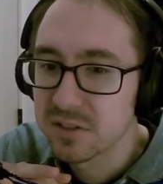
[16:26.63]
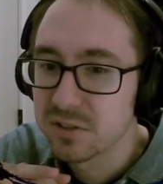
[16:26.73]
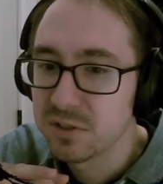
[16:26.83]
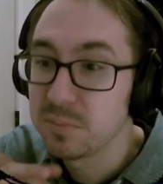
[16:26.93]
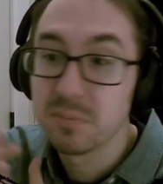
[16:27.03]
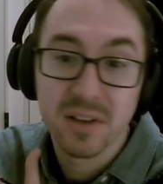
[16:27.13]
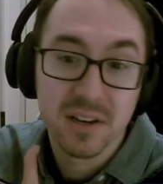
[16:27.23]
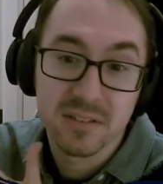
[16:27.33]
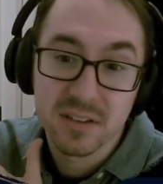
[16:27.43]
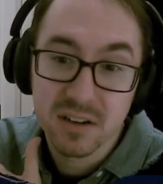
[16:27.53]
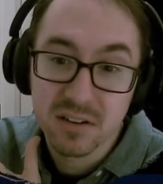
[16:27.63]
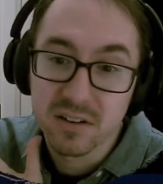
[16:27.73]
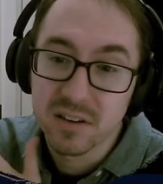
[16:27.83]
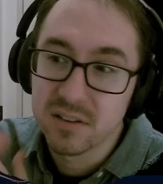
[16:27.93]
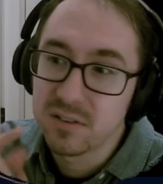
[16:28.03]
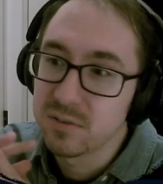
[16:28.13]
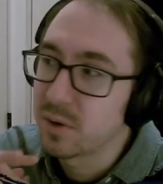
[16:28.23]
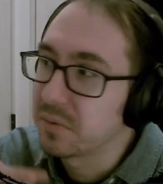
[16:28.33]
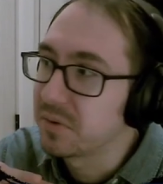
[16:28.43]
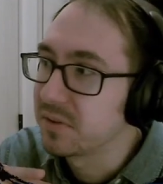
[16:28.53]
could be played in standard and do
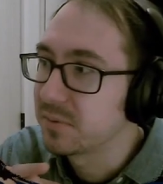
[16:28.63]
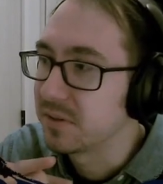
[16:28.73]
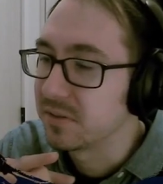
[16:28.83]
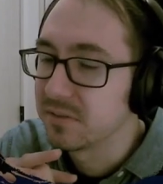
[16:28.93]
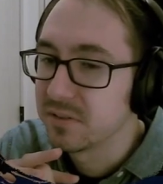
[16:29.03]
quite well as well.